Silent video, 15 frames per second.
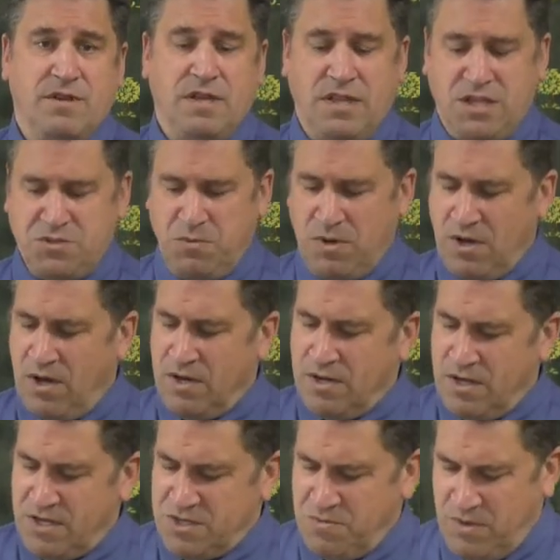And that's what God
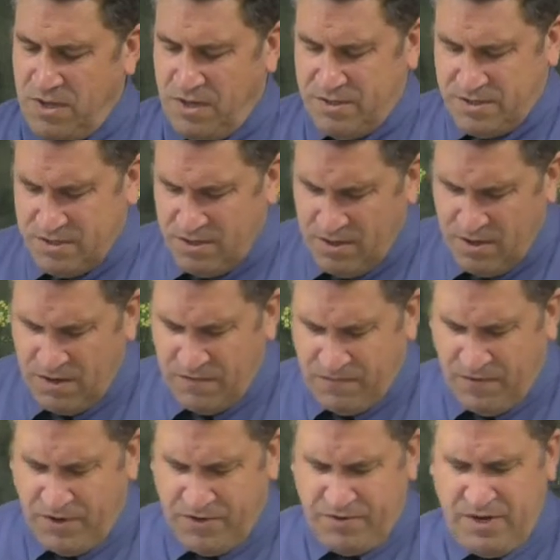does with us.
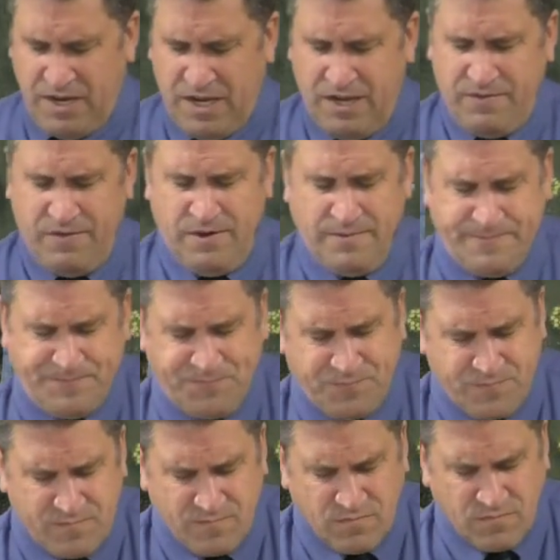Father in heaven,
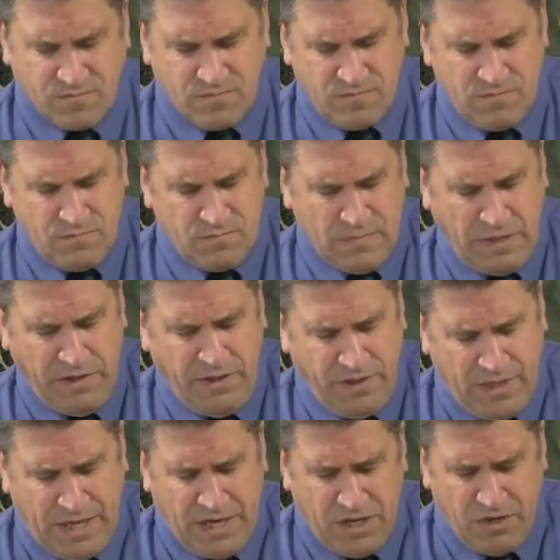
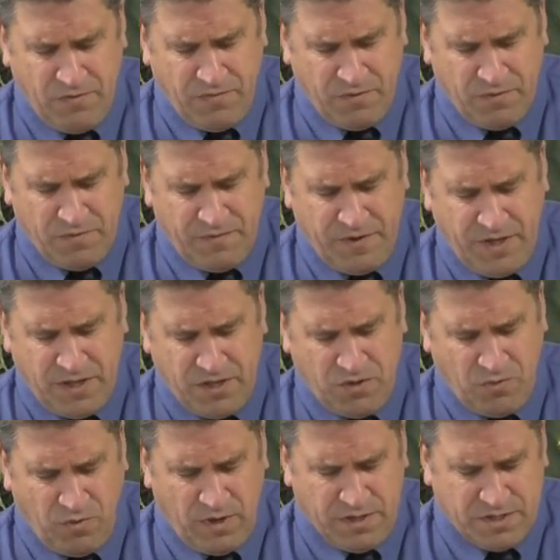thank you for revealing
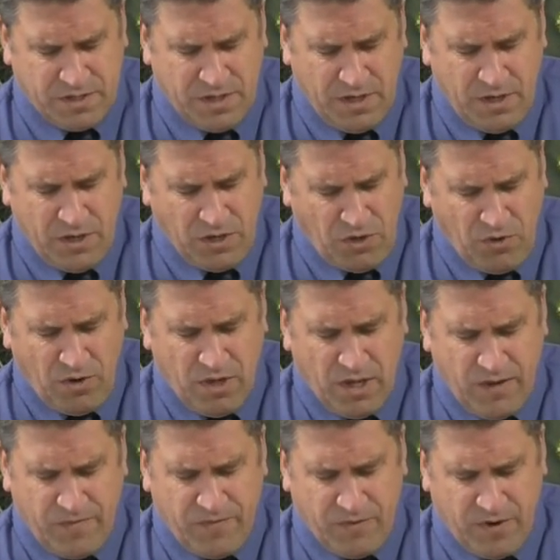to us your
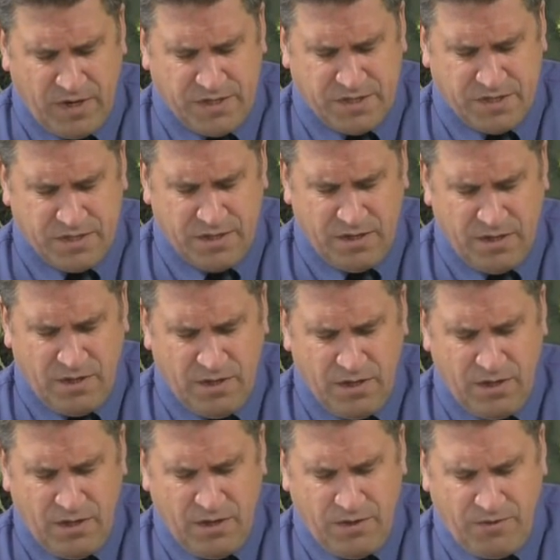love for us
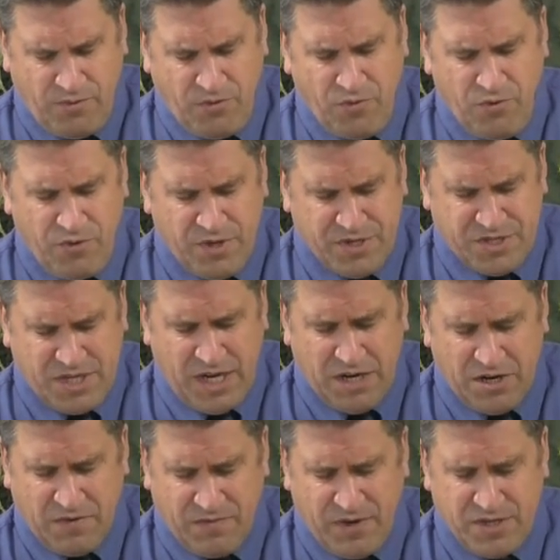through the
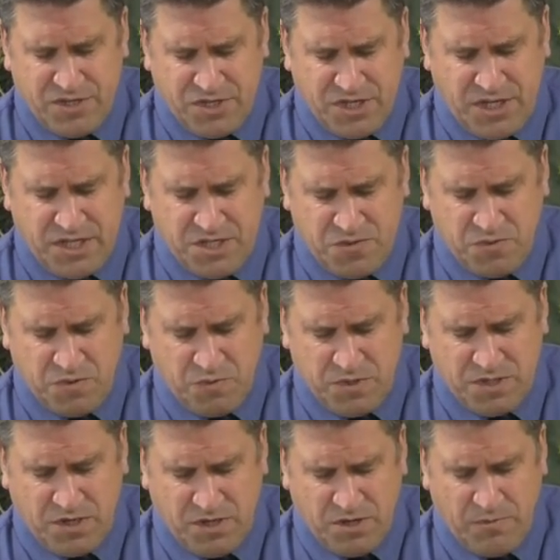sacrifice Jesus
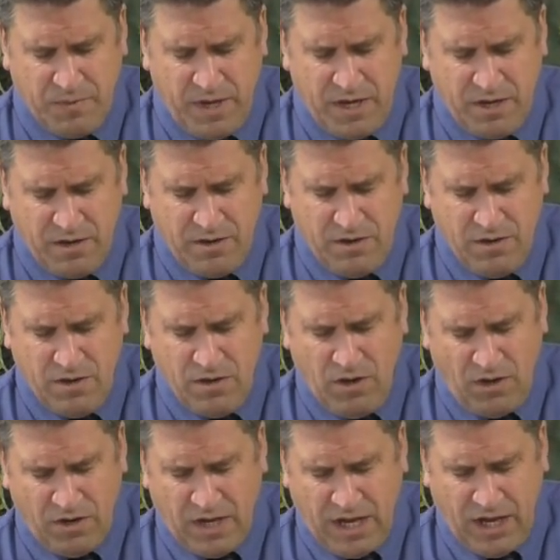was going to make
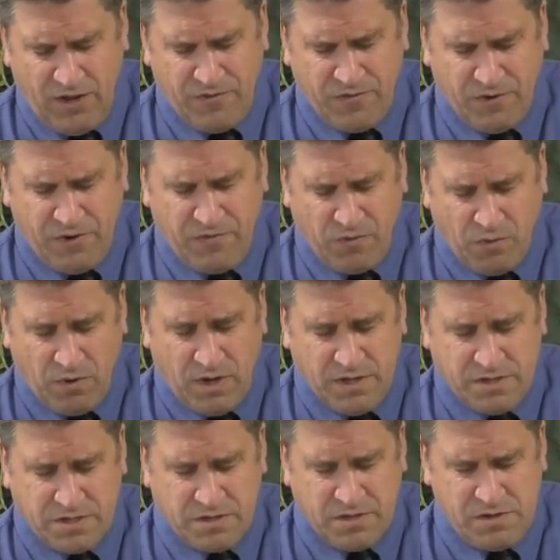on Calvary for
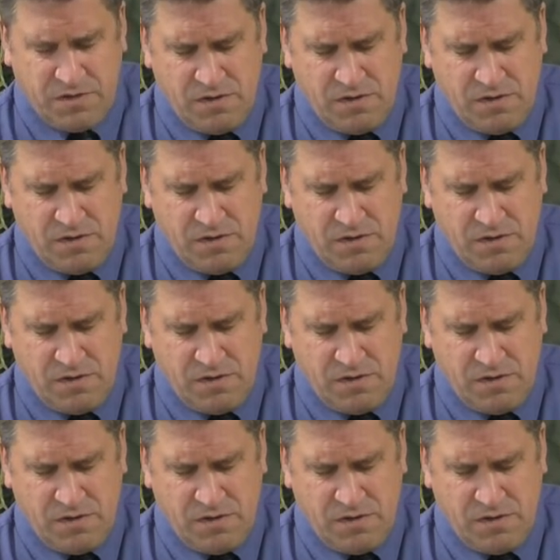us.